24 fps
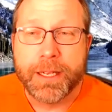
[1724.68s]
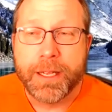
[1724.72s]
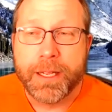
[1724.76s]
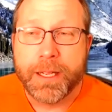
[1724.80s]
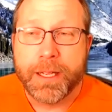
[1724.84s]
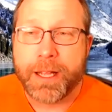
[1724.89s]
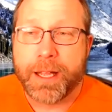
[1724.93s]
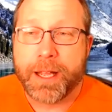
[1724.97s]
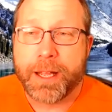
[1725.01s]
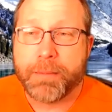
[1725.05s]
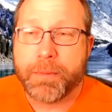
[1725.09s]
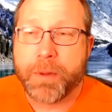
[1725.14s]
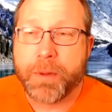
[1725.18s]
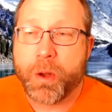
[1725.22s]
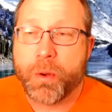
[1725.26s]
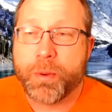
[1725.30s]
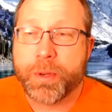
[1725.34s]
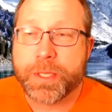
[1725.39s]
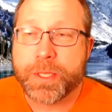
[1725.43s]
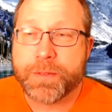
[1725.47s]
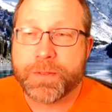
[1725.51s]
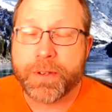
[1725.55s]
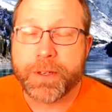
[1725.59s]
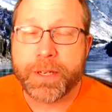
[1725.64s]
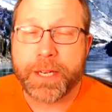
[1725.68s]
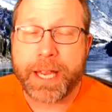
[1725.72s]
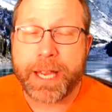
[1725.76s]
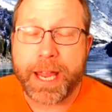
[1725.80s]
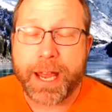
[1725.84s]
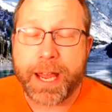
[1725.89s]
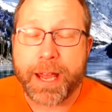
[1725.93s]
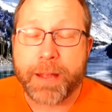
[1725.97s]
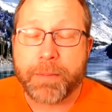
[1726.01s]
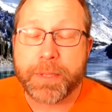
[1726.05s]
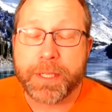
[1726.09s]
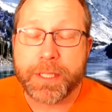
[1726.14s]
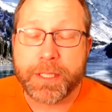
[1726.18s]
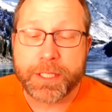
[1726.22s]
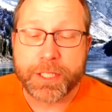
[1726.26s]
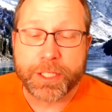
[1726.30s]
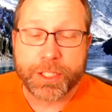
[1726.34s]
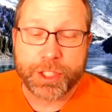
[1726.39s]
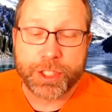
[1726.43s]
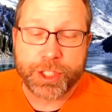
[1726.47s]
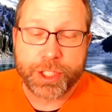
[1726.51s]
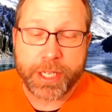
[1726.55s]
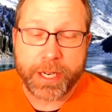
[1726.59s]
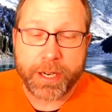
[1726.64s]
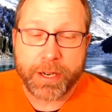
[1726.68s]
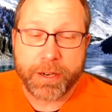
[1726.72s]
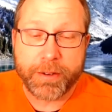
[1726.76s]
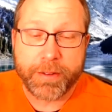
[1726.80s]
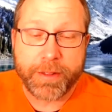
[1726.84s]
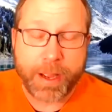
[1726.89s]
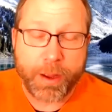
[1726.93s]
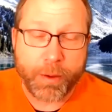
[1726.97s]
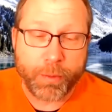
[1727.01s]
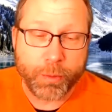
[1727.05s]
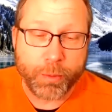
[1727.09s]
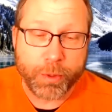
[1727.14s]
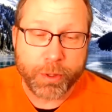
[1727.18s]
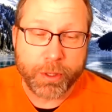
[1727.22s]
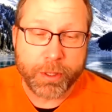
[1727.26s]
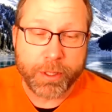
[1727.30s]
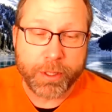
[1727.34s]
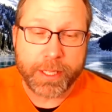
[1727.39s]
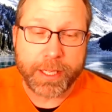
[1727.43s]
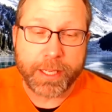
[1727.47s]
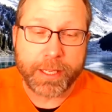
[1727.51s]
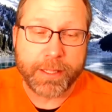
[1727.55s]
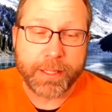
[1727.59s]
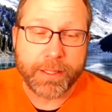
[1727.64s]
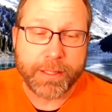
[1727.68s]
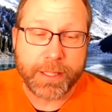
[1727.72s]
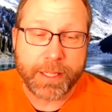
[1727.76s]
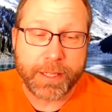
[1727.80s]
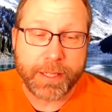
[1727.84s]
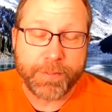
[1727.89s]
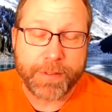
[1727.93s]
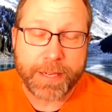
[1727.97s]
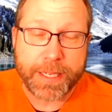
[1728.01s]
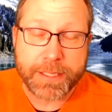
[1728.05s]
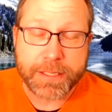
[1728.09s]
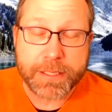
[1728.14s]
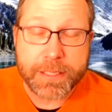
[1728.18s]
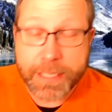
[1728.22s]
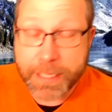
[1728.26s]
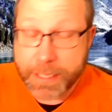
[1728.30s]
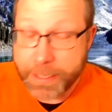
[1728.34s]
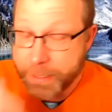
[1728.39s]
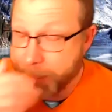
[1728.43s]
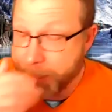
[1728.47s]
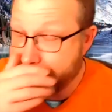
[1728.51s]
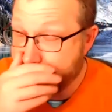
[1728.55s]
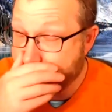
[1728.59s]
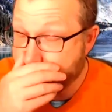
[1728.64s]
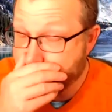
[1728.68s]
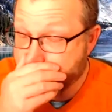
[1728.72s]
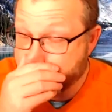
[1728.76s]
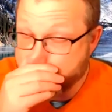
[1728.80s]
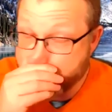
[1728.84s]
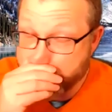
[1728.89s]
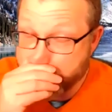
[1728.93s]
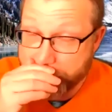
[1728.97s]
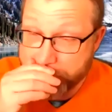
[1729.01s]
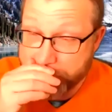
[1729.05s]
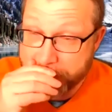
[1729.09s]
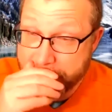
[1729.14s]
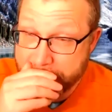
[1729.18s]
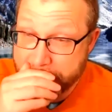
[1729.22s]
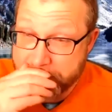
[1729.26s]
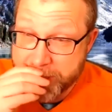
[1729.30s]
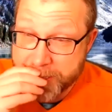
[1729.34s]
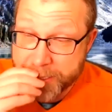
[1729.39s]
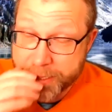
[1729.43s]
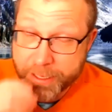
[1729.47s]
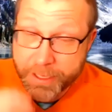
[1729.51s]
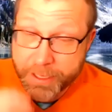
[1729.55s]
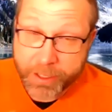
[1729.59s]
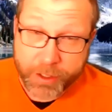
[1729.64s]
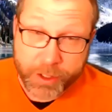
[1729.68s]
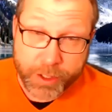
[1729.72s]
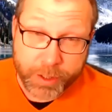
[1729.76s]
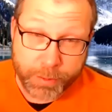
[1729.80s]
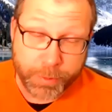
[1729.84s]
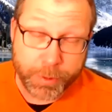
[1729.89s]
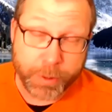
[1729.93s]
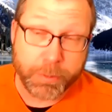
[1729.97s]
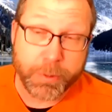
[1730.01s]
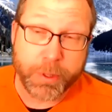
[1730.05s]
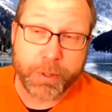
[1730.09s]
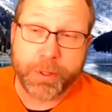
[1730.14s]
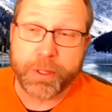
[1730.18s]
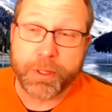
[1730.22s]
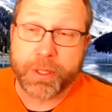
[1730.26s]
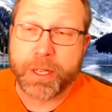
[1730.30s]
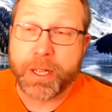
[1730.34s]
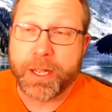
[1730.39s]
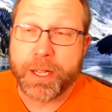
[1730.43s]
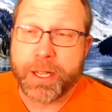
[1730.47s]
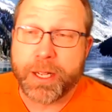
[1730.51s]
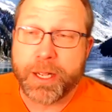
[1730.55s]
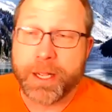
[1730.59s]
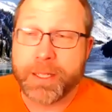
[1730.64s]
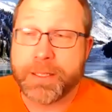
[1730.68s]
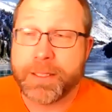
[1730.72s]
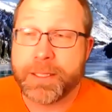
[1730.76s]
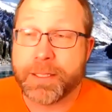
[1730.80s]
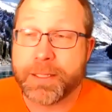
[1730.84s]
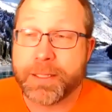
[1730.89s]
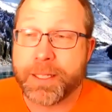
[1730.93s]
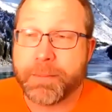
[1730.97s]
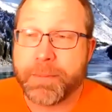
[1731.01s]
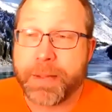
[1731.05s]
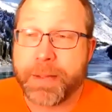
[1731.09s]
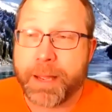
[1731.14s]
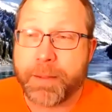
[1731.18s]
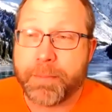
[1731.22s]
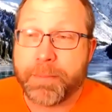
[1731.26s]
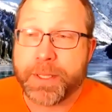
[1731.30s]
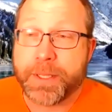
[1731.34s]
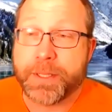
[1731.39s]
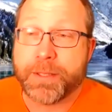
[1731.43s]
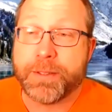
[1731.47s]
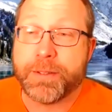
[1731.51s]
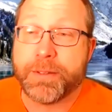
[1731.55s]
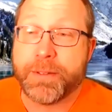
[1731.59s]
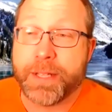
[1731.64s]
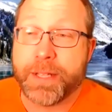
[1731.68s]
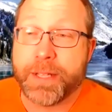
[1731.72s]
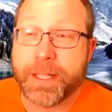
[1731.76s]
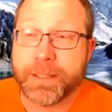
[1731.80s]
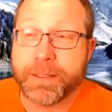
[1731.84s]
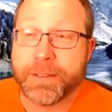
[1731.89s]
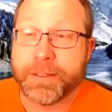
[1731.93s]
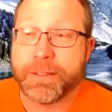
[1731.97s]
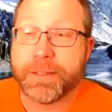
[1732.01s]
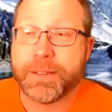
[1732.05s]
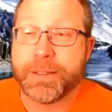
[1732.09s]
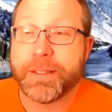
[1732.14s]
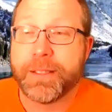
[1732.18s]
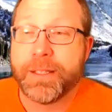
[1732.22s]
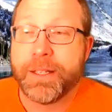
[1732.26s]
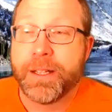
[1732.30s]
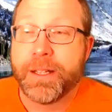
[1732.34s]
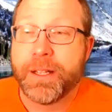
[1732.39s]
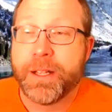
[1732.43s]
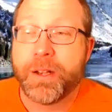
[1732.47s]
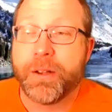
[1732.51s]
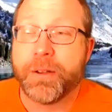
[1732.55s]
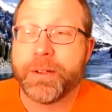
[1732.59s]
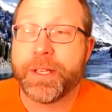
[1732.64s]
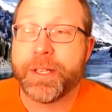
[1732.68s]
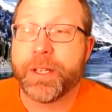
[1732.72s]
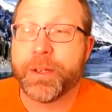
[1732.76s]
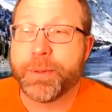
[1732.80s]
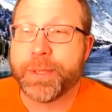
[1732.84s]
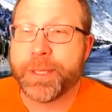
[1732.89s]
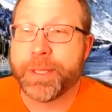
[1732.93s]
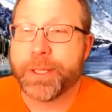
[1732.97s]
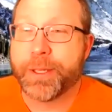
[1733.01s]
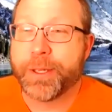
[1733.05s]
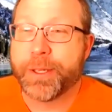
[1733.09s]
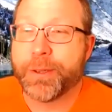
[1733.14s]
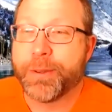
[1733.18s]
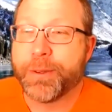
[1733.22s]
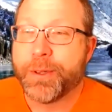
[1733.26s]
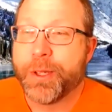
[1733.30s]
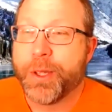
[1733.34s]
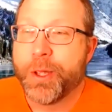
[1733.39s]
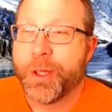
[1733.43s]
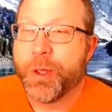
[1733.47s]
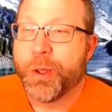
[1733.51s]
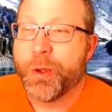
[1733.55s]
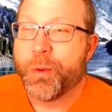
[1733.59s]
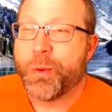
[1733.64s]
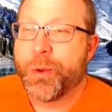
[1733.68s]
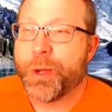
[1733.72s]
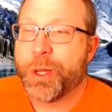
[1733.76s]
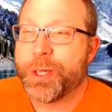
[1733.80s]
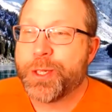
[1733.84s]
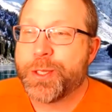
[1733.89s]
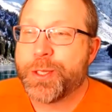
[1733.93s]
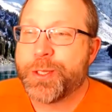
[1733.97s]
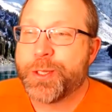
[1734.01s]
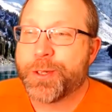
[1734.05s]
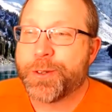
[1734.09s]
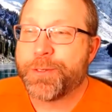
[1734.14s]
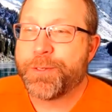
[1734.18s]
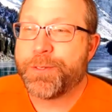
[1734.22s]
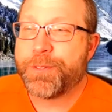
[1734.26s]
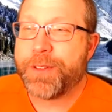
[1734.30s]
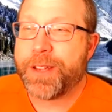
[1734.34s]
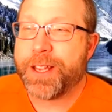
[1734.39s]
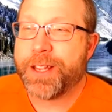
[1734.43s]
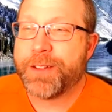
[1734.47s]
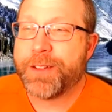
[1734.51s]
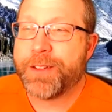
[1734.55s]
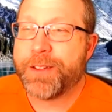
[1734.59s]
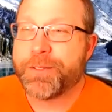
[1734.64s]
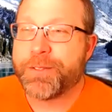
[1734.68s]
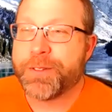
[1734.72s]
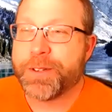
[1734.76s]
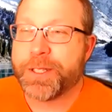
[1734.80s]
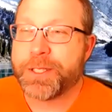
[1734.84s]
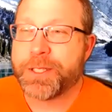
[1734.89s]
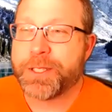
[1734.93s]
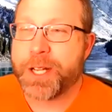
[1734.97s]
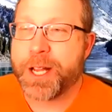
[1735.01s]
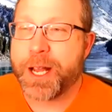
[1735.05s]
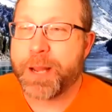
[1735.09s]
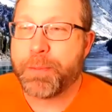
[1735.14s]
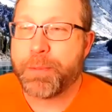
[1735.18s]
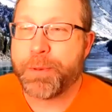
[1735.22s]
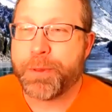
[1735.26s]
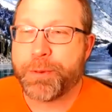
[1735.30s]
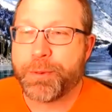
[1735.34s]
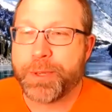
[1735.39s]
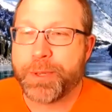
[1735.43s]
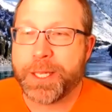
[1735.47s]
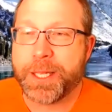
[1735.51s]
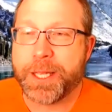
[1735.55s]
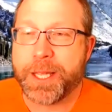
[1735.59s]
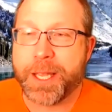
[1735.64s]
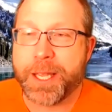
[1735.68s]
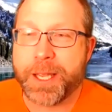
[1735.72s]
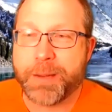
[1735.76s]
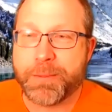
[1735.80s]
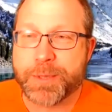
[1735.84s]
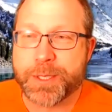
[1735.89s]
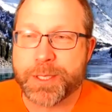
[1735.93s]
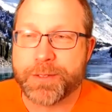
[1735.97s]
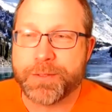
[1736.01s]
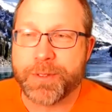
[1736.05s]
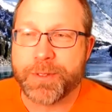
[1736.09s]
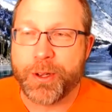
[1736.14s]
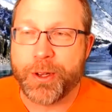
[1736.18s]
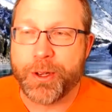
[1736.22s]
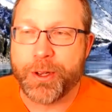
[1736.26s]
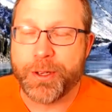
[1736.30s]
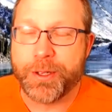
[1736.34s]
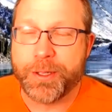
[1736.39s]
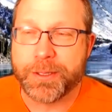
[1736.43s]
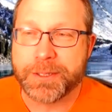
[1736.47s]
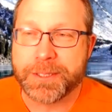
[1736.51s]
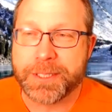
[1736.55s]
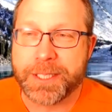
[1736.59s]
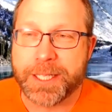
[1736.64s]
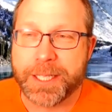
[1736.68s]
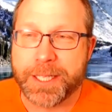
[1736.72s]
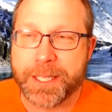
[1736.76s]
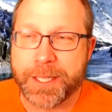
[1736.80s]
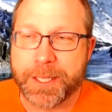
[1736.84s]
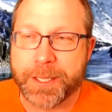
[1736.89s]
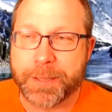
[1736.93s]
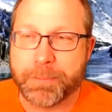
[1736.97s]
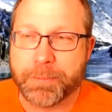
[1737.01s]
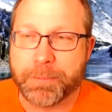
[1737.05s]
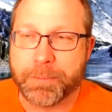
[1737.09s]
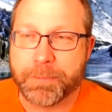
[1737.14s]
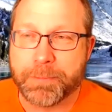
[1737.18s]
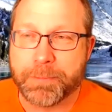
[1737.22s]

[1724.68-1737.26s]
I'm always very happy to share that word. And if I see any opportunities to promote your content, I'm happy to do that. Oh, here we go. What is your favorite top 3 games of all time?